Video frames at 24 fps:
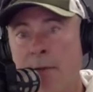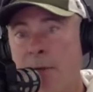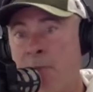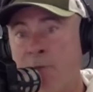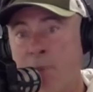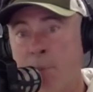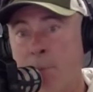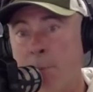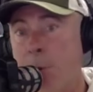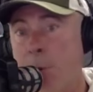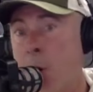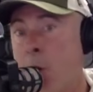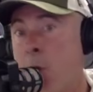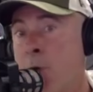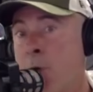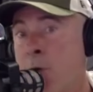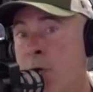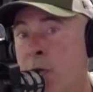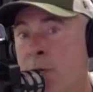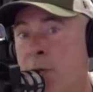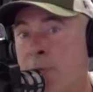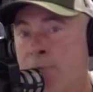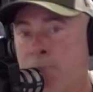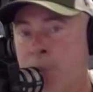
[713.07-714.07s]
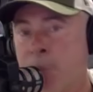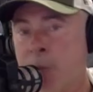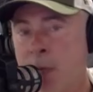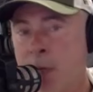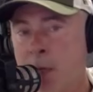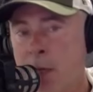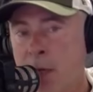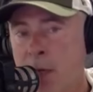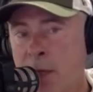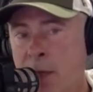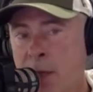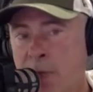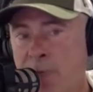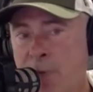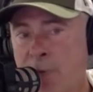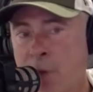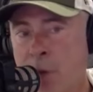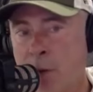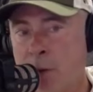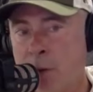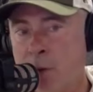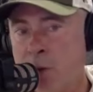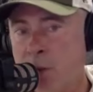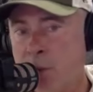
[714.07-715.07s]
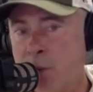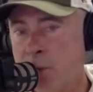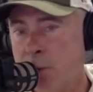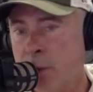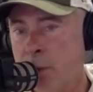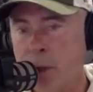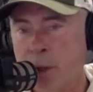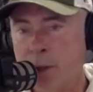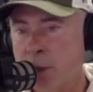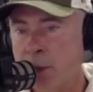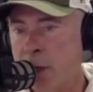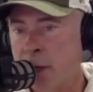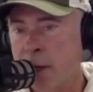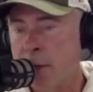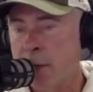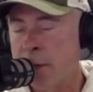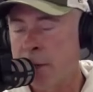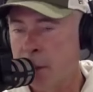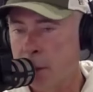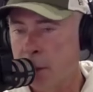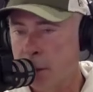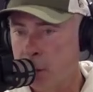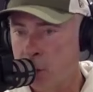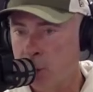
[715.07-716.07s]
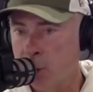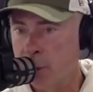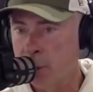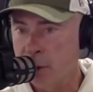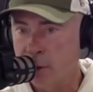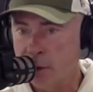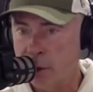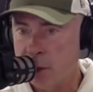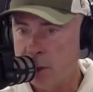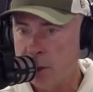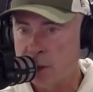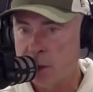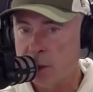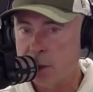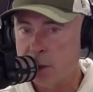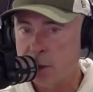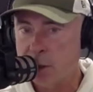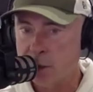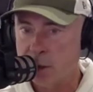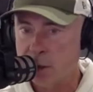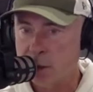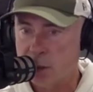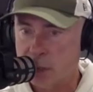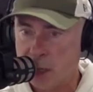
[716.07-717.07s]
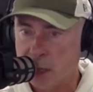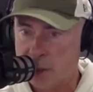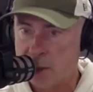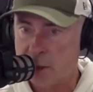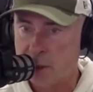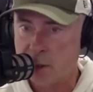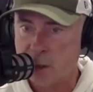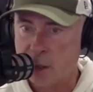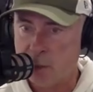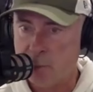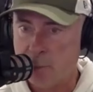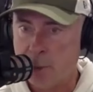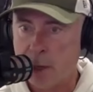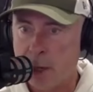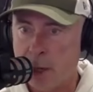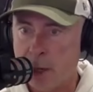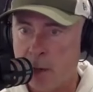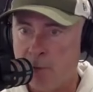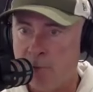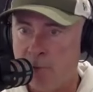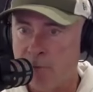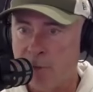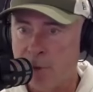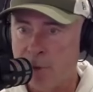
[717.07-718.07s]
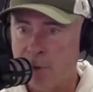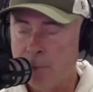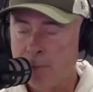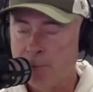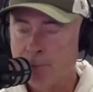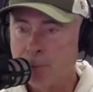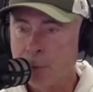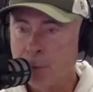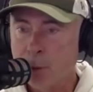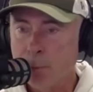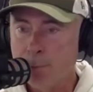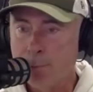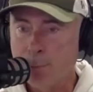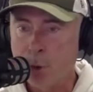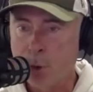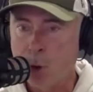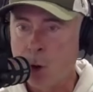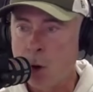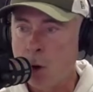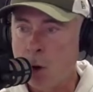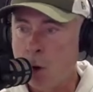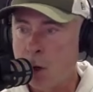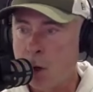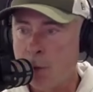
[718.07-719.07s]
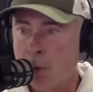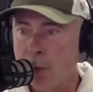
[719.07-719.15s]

And then for Brody, in that final stop, to realize, hey, I need a little bit of this just to keep ahead of Brock.